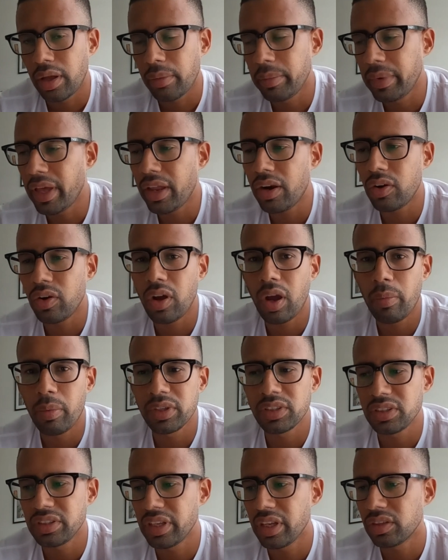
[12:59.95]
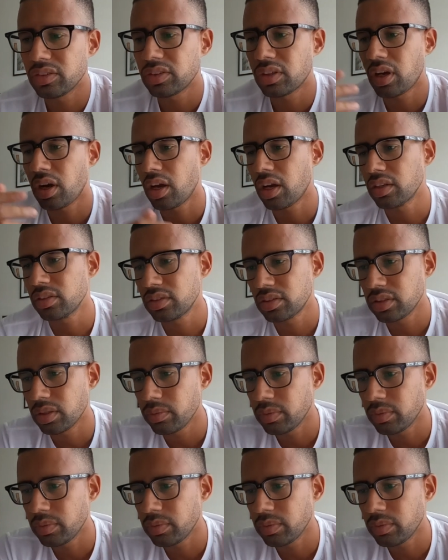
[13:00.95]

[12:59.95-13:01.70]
I mean, I don't know how much nails cost.